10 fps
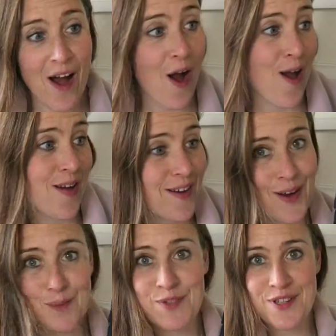
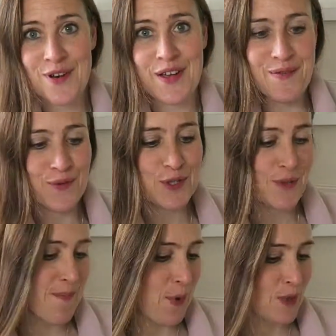I'm so looking forward to
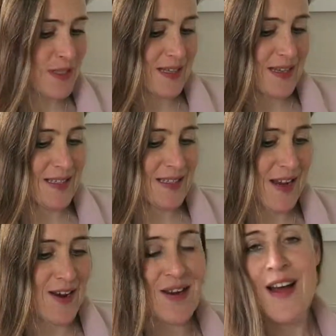unboxing this.
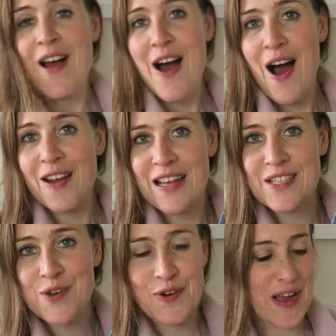So let's
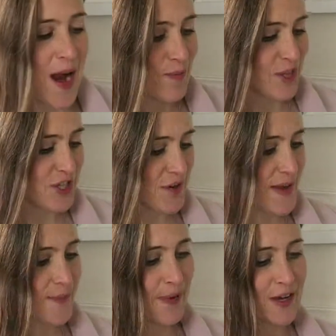do it on camera, shall
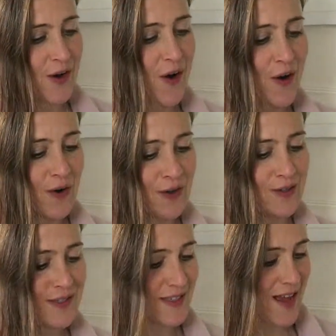we?
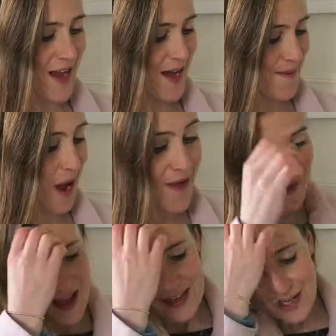Because I've
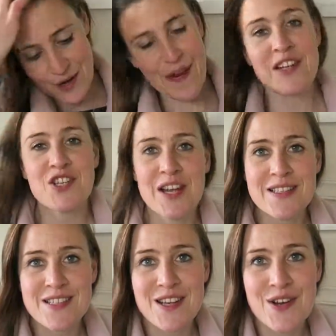had a
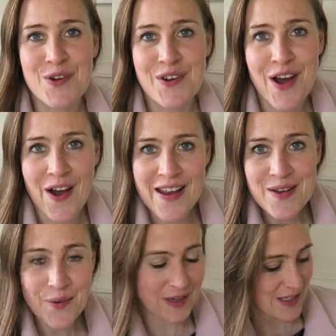chance to look
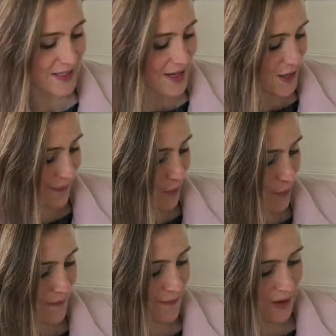online. When I signed up for
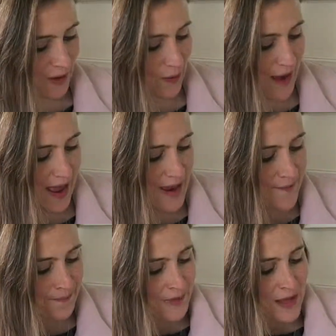One Funnel Away,
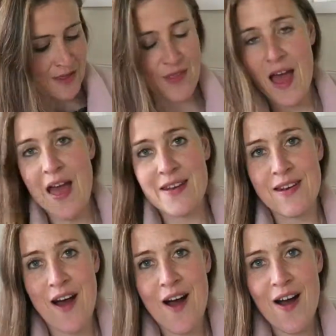
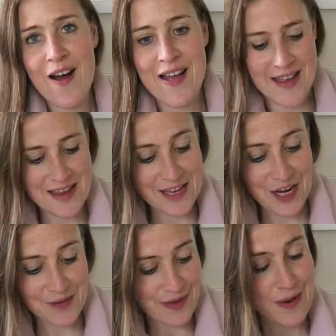then
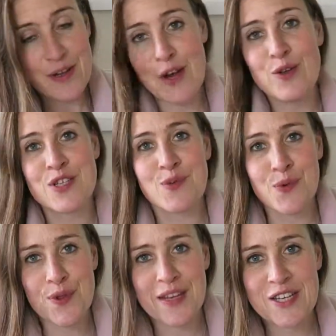it goes through all
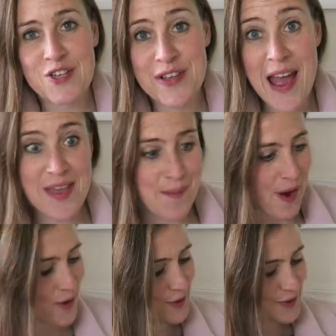the things you get in the
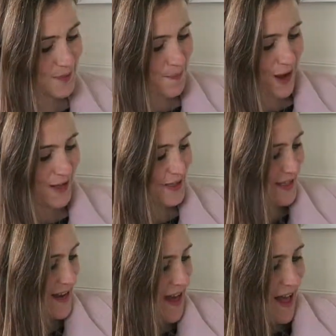post,
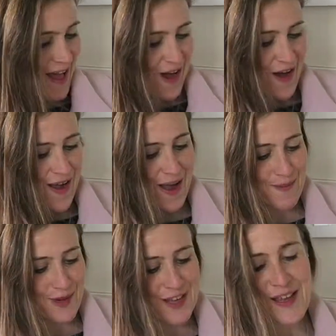but I am
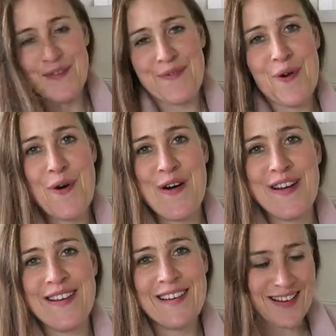looking
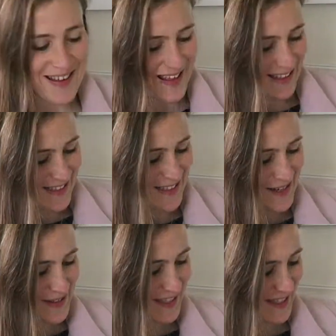forward
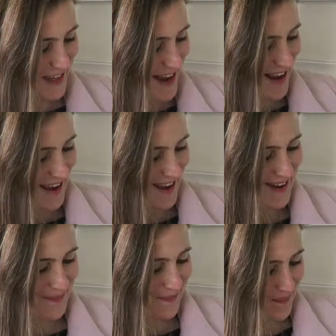to seeing it
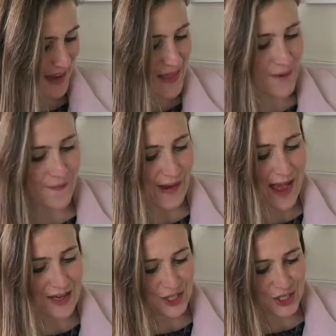in the
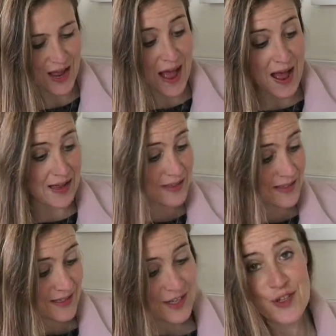flesh
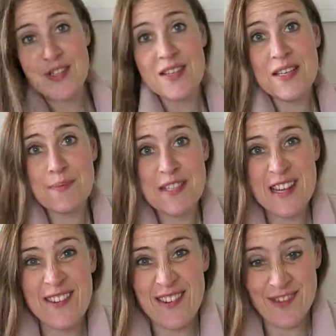and using these
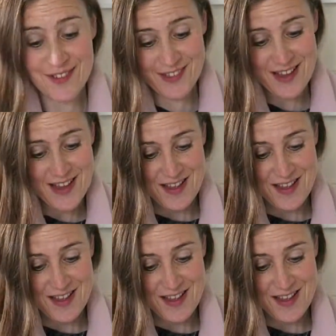materials.